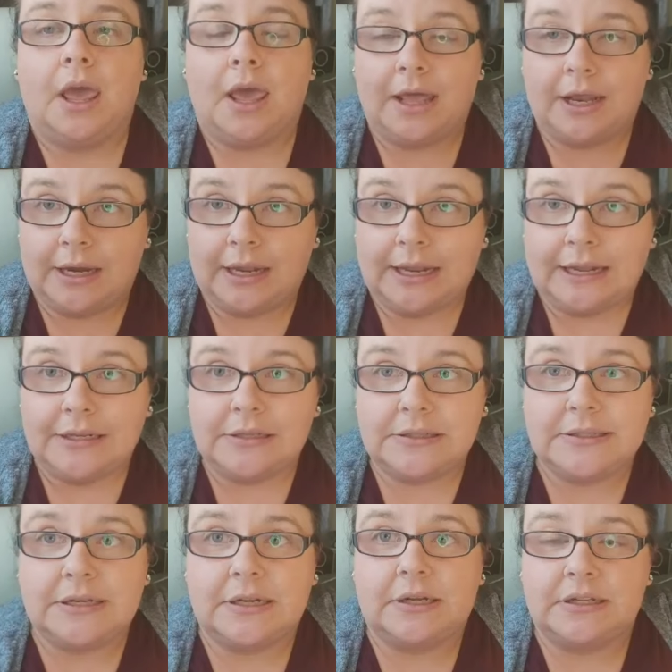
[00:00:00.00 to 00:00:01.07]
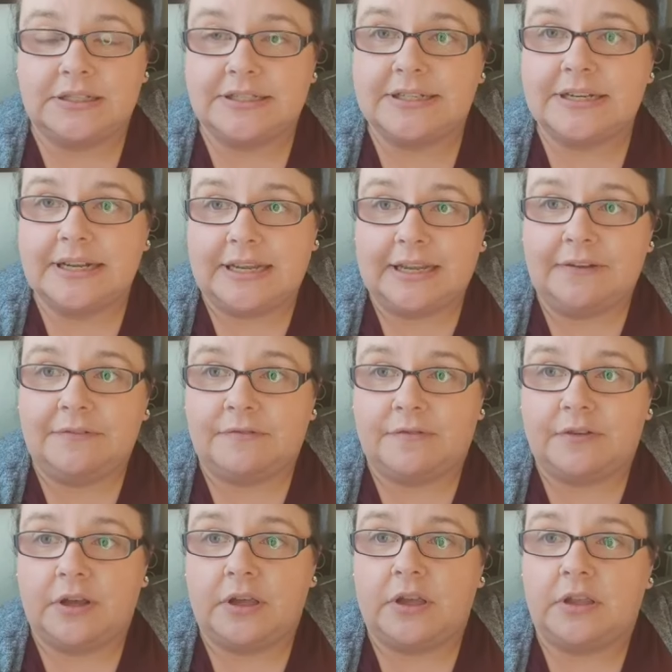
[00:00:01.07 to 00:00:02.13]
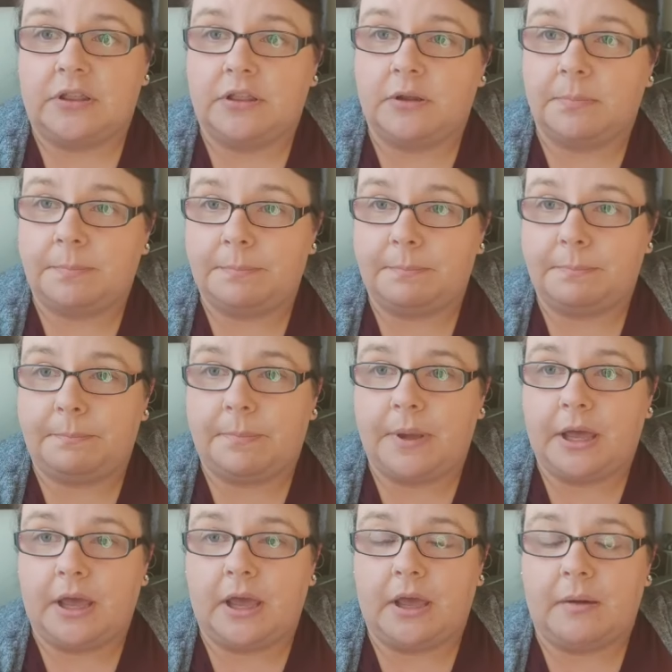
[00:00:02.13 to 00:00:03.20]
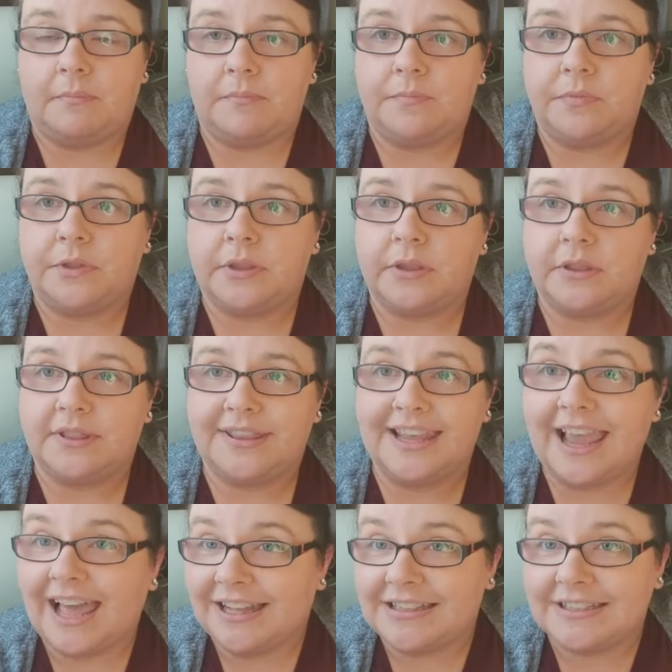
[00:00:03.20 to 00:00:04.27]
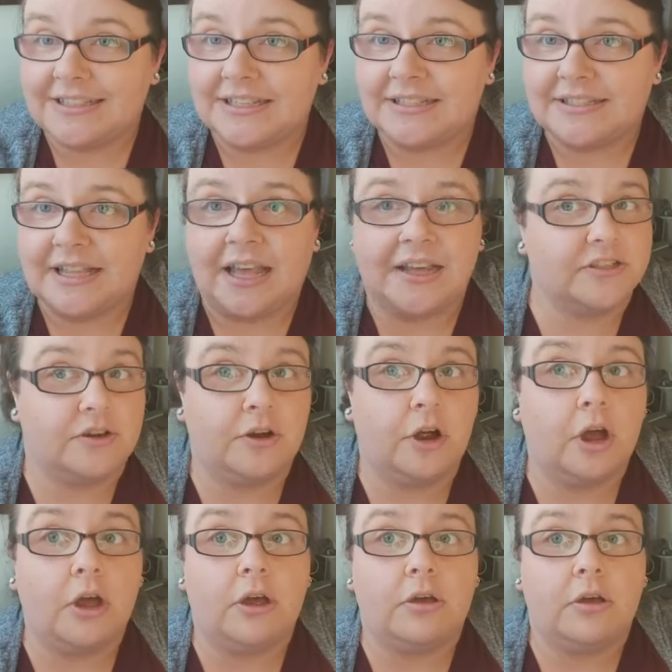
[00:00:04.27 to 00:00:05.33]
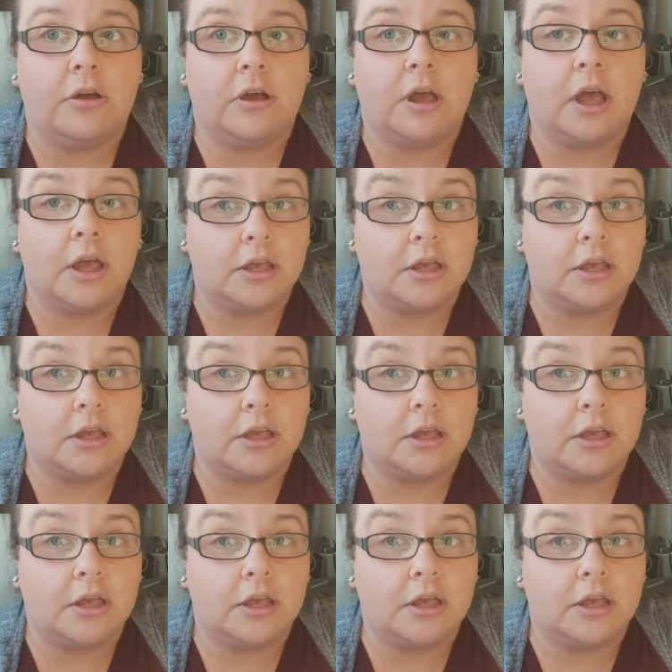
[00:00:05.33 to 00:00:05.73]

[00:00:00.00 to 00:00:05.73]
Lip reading: and underneath the answers that are a